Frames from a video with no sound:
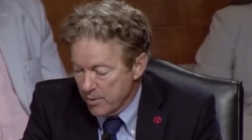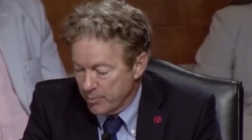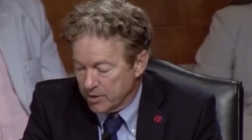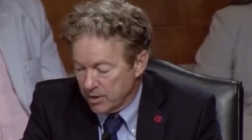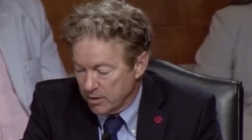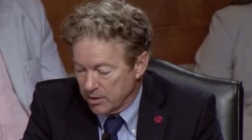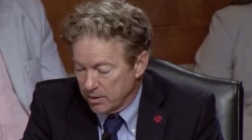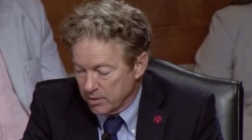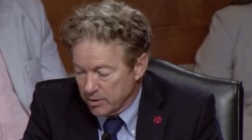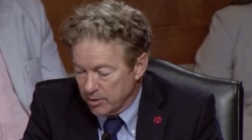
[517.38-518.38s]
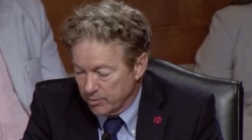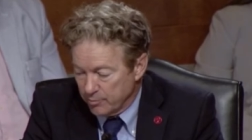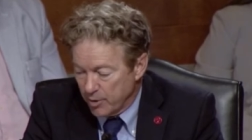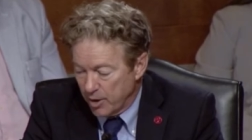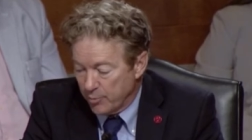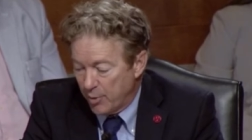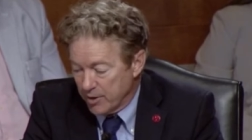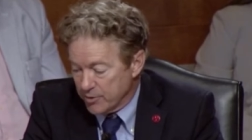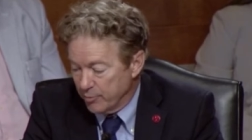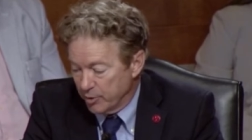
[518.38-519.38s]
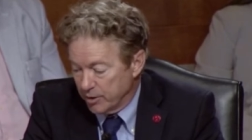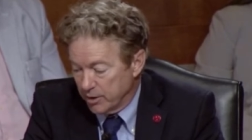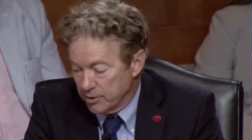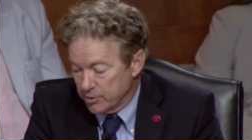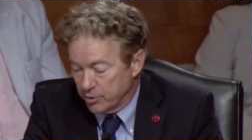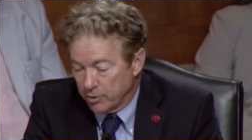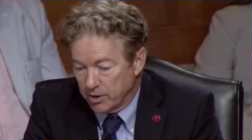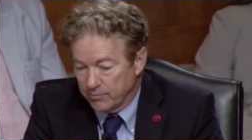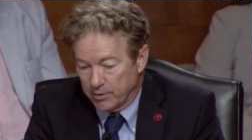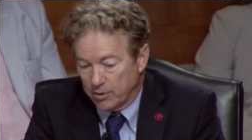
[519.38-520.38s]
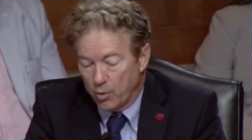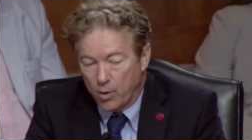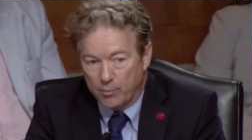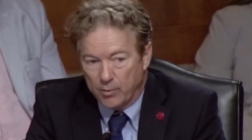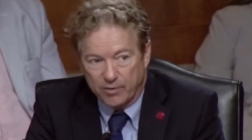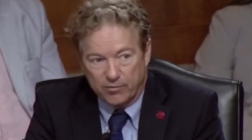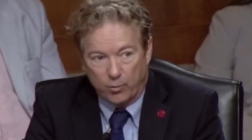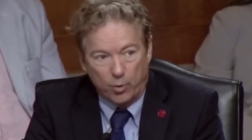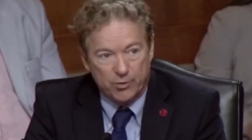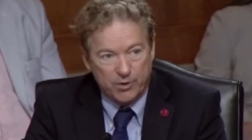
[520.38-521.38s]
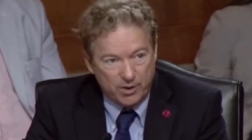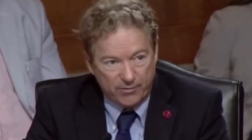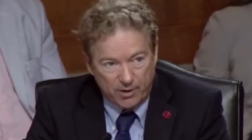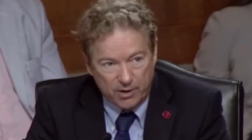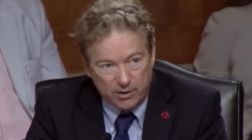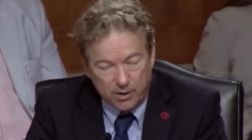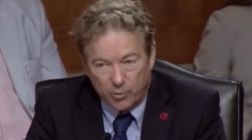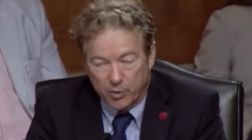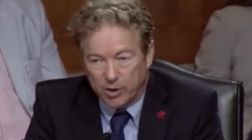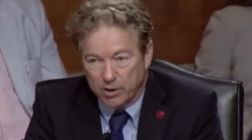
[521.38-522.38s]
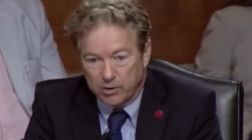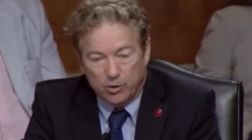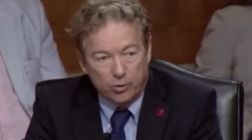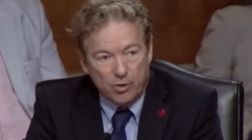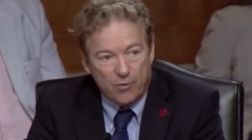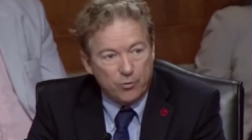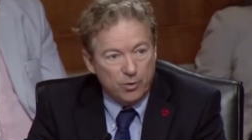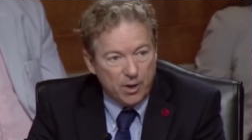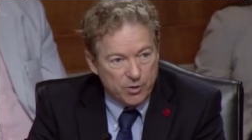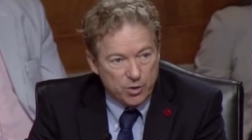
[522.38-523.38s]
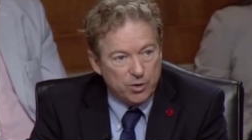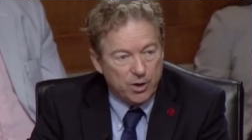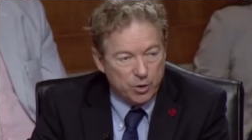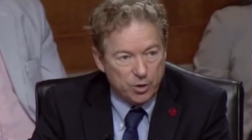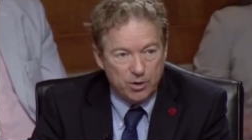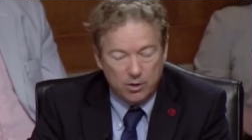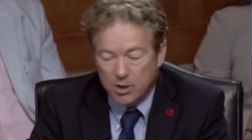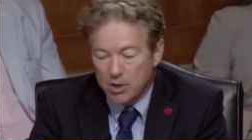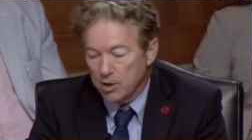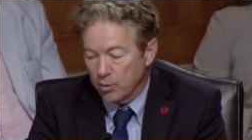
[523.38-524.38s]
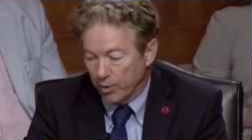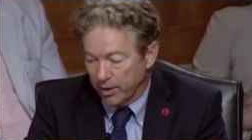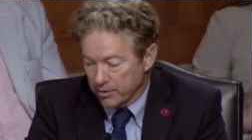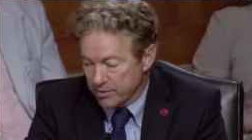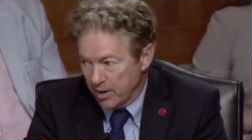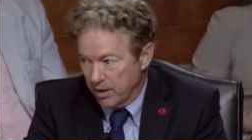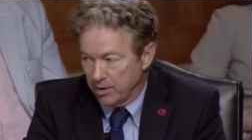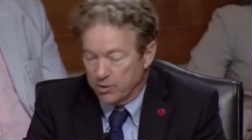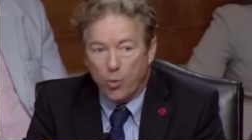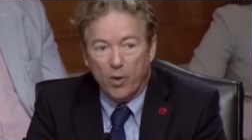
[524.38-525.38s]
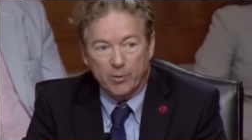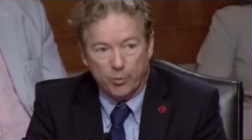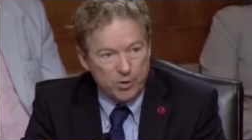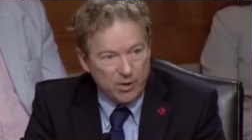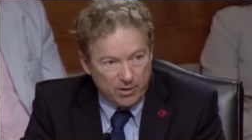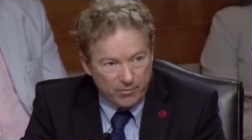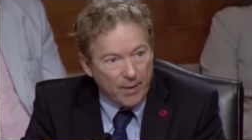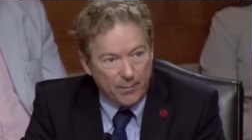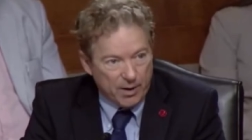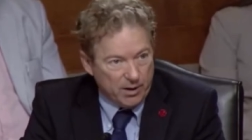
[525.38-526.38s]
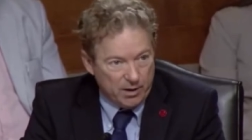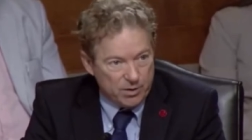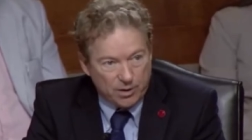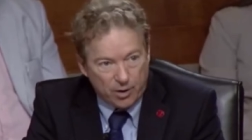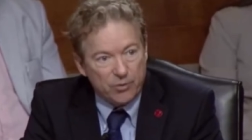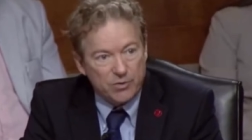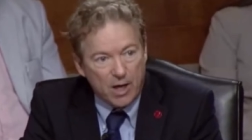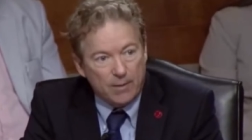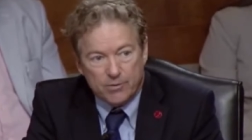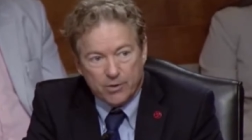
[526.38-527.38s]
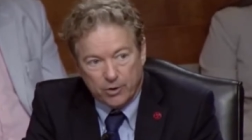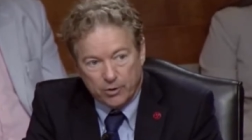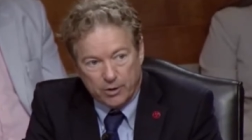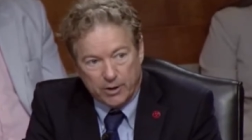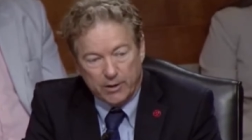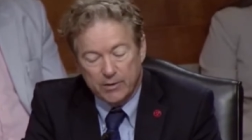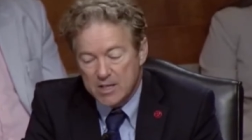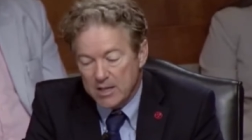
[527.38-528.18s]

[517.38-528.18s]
But the, the, the other possibility is you could even go up even more significantly. We could either do that through legislation. We could say 20% of that money needs to go to cybersecurity.